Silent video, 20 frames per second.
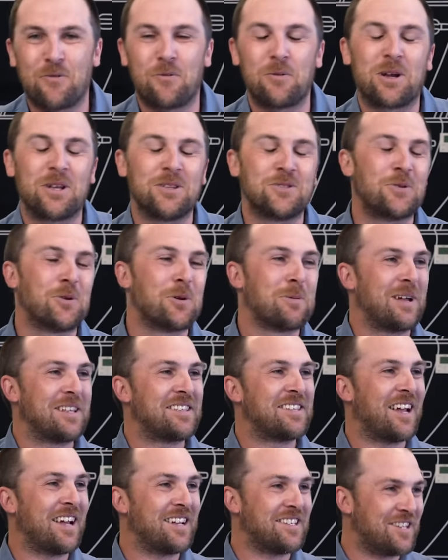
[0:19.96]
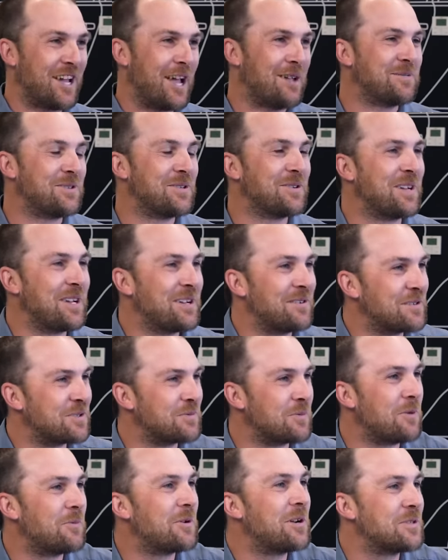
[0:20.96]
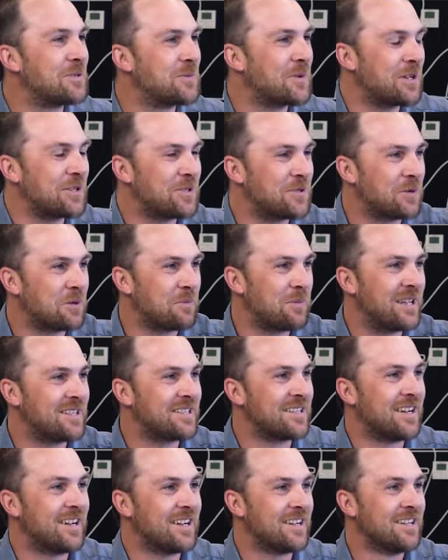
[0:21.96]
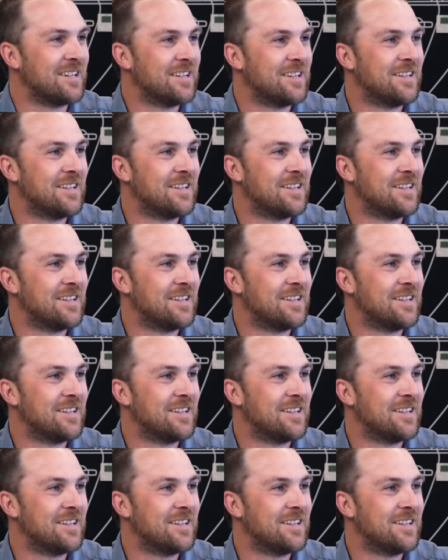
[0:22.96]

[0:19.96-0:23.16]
off what we're going to talk about today. James, you're here as well. What else are we going to talk about today?